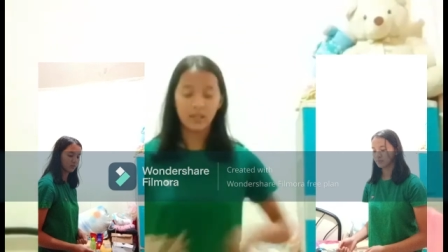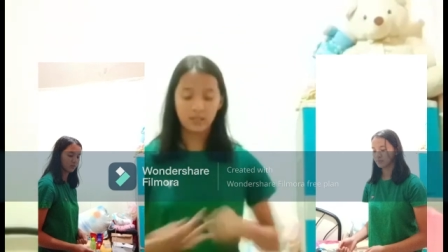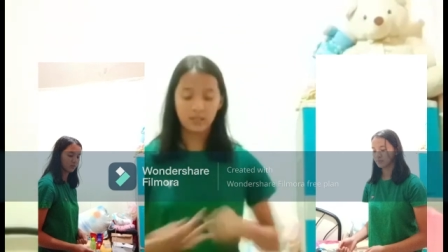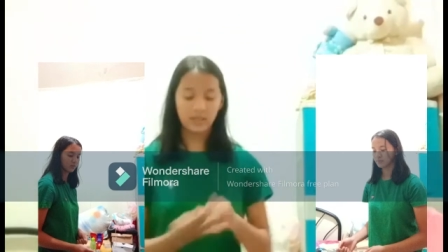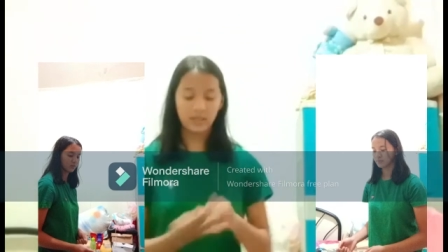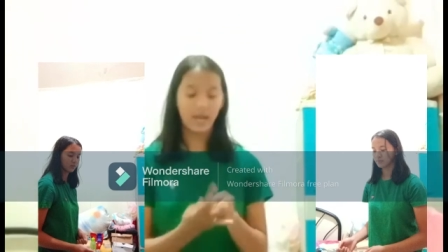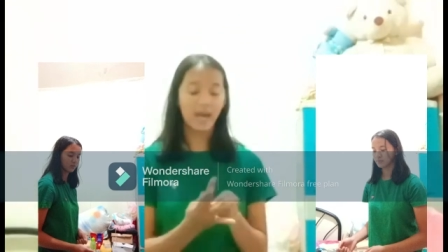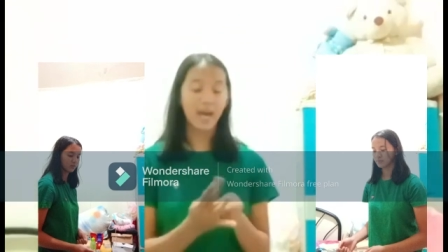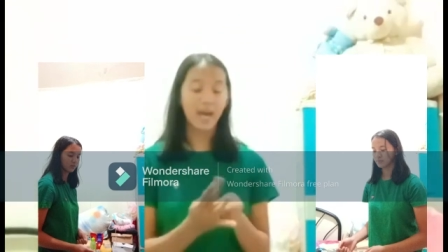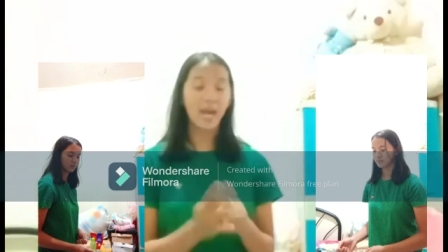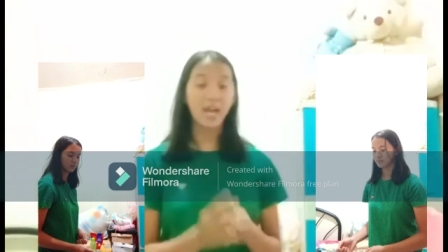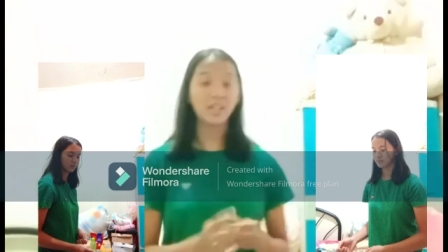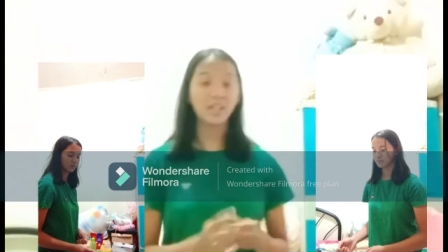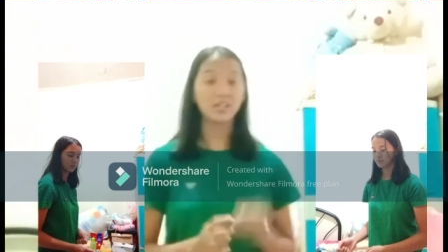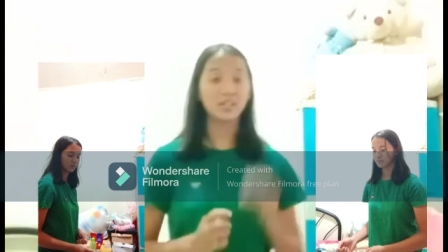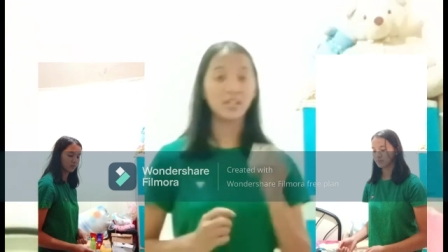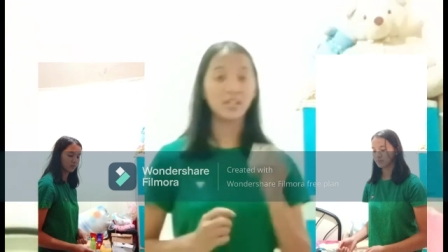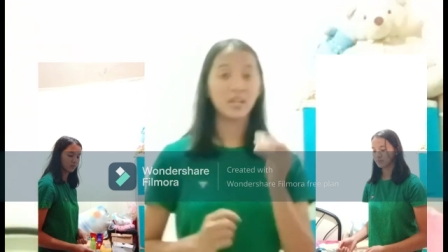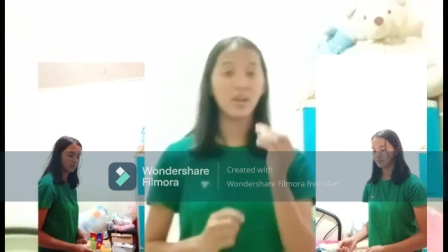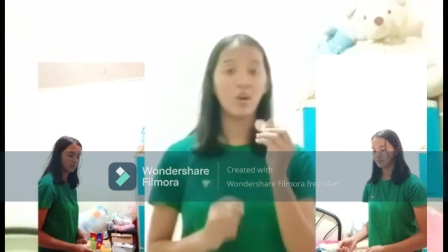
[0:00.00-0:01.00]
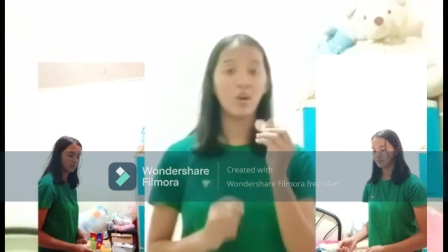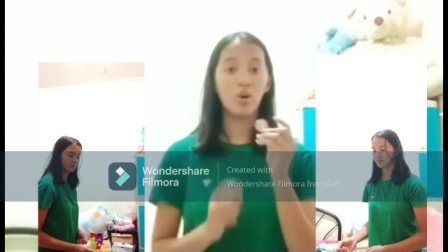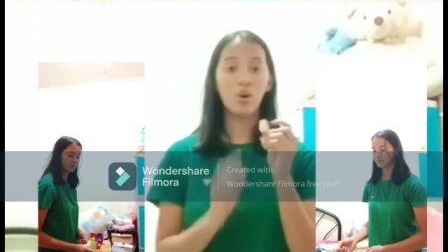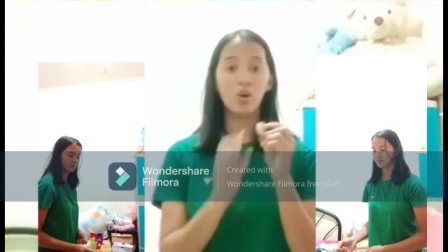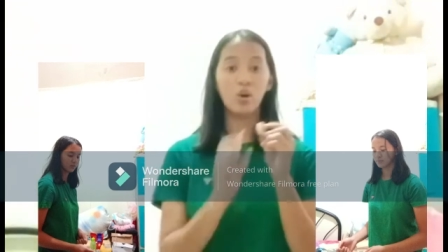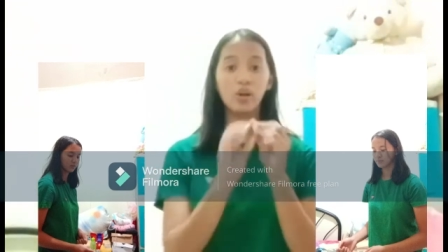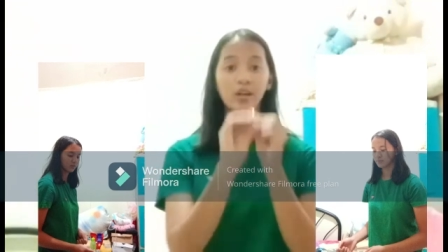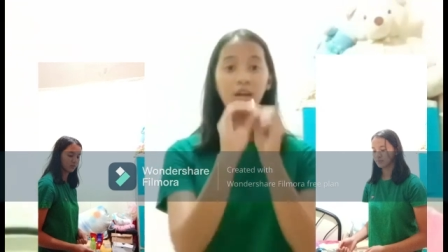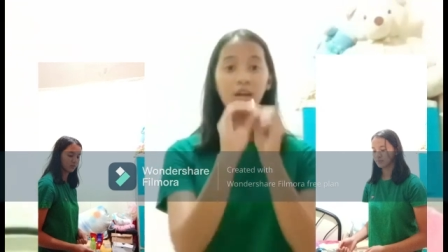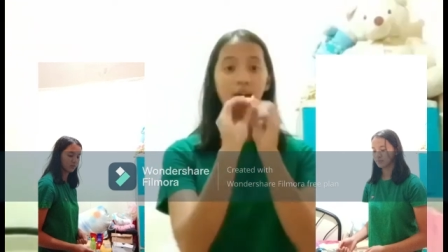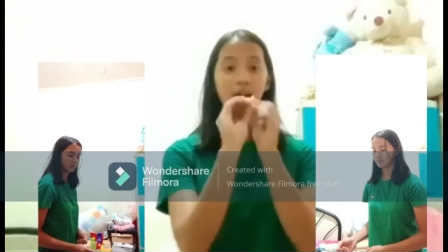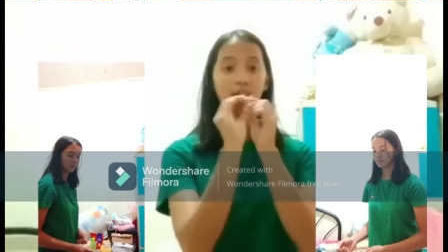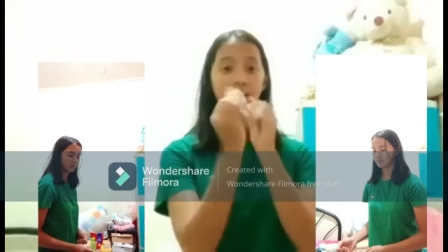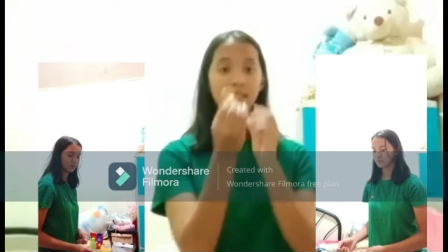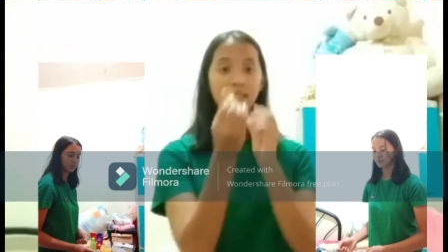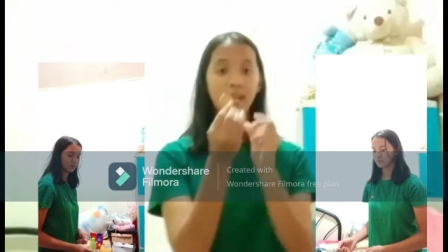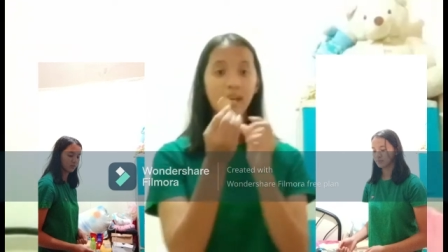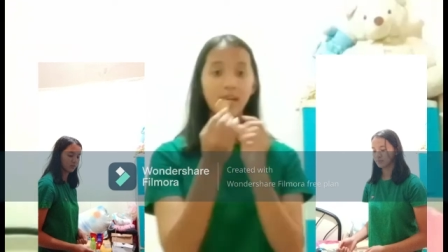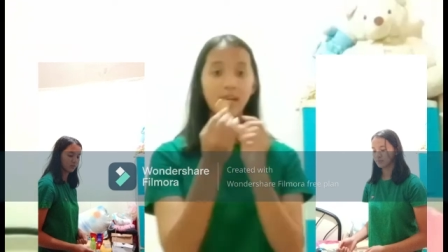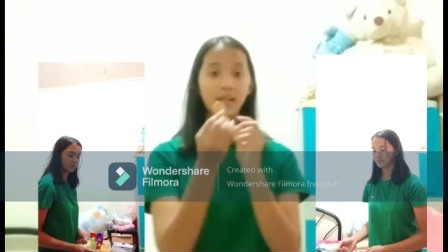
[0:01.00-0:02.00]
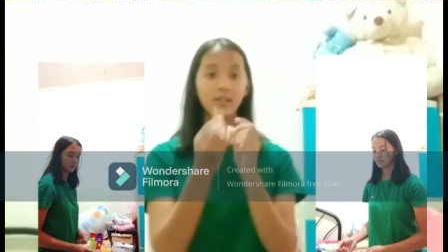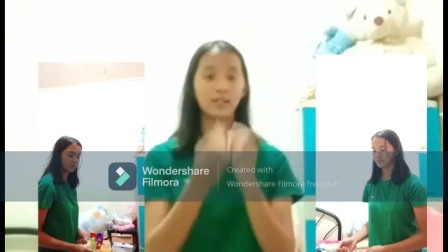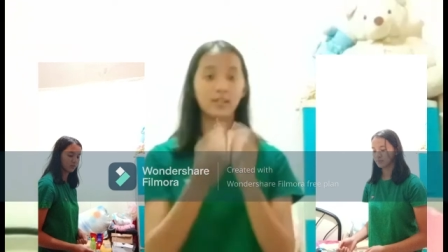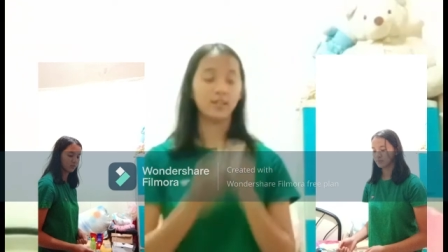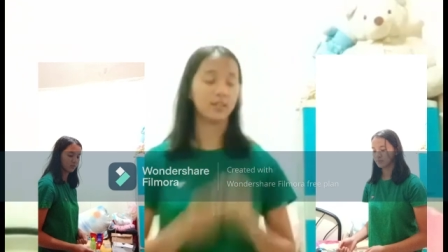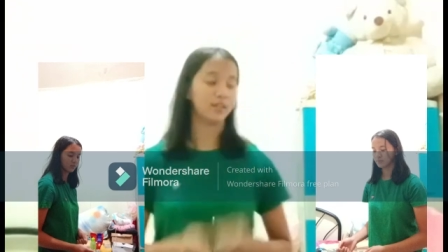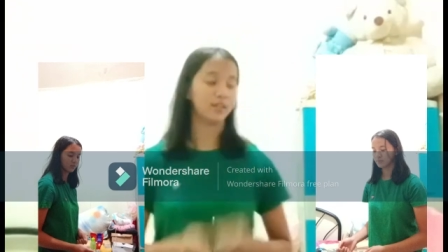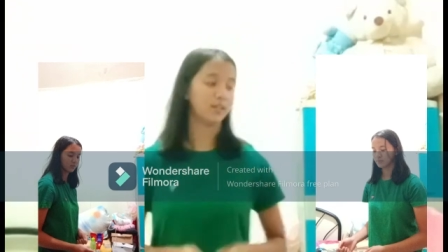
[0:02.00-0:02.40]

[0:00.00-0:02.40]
the head or the tail.